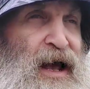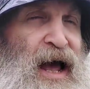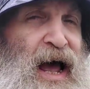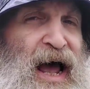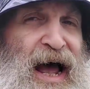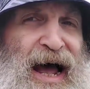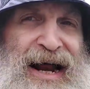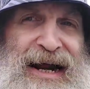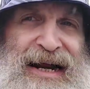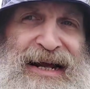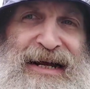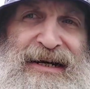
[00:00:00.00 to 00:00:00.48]

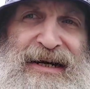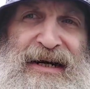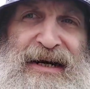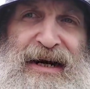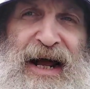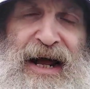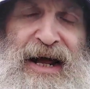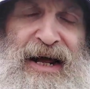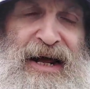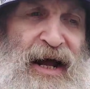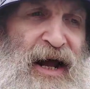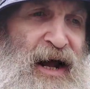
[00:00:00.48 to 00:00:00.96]
and he did
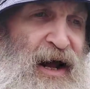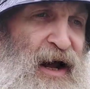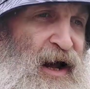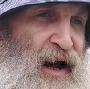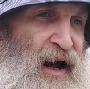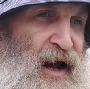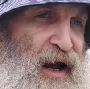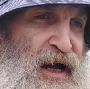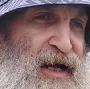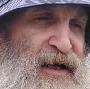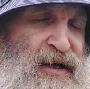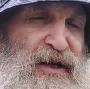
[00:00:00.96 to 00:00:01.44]

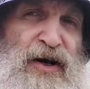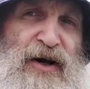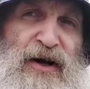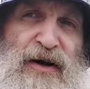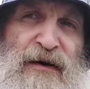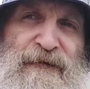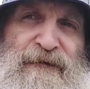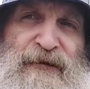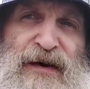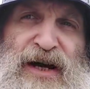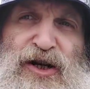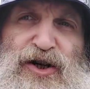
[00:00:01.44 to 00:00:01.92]

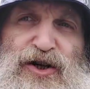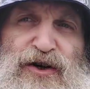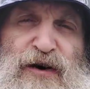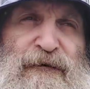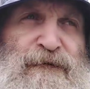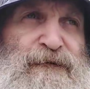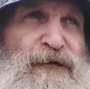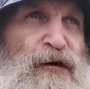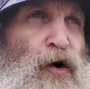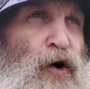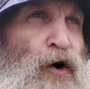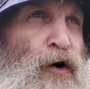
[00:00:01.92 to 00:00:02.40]
a feature
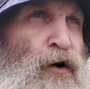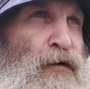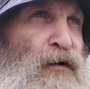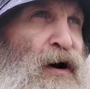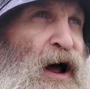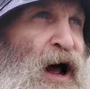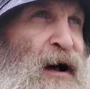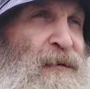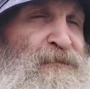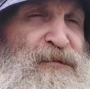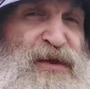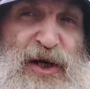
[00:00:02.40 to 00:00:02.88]

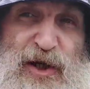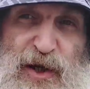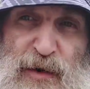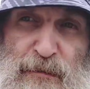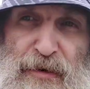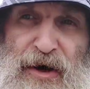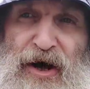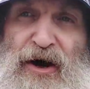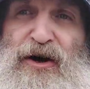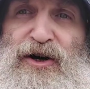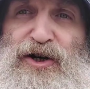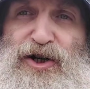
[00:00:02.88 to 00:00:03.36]
for the
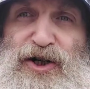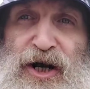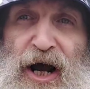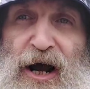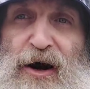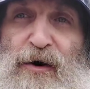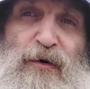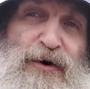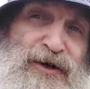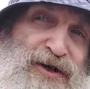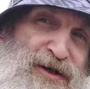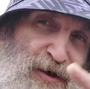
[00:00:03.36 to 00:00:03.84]
Spurs
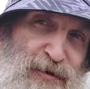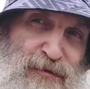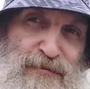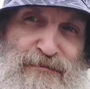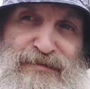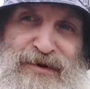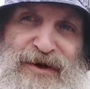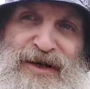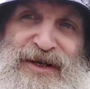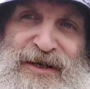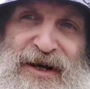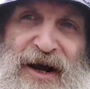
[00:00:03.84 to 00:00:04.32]
show, which is
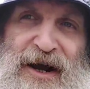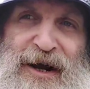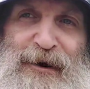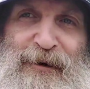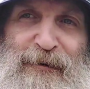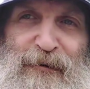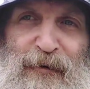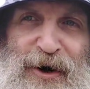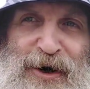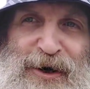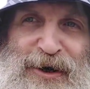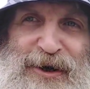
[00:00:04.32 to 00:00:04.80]
the
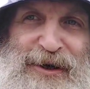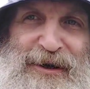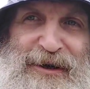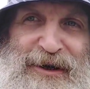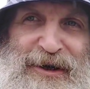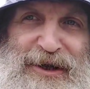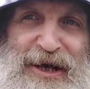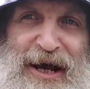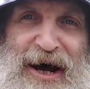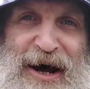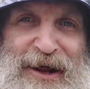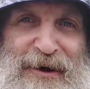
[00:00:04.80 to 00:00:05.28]
second one
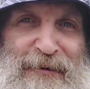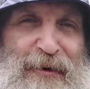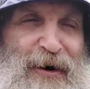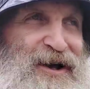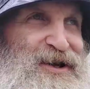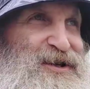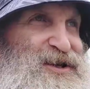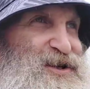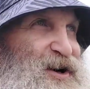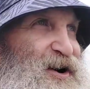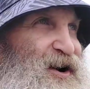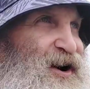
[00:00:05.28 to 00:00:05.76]
of the other
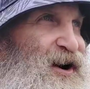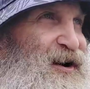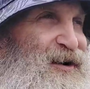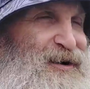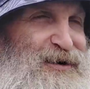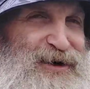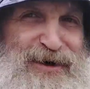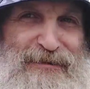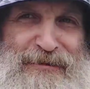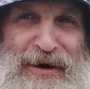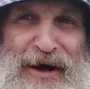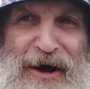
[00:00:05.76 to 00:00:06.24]
ones
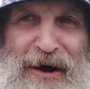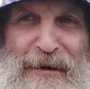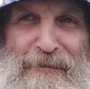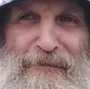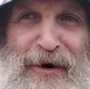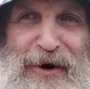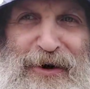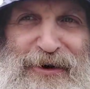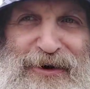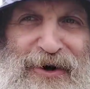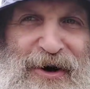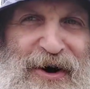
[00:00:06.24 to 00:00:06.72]

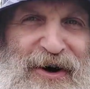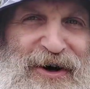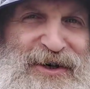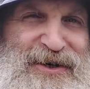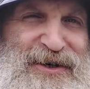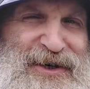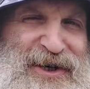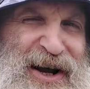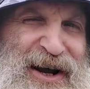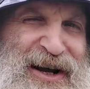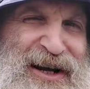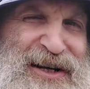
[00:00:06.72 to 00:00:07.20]

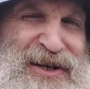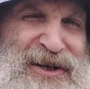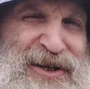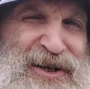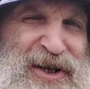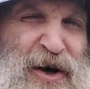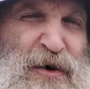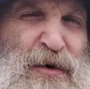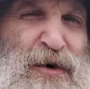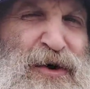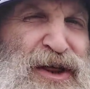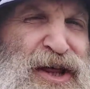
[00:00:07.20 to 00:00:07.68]
podcasts I listen
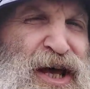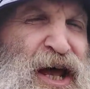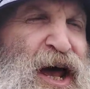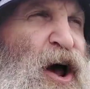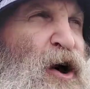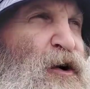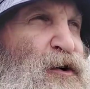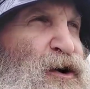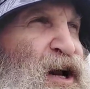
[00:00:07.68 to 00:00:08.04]
to, with Theo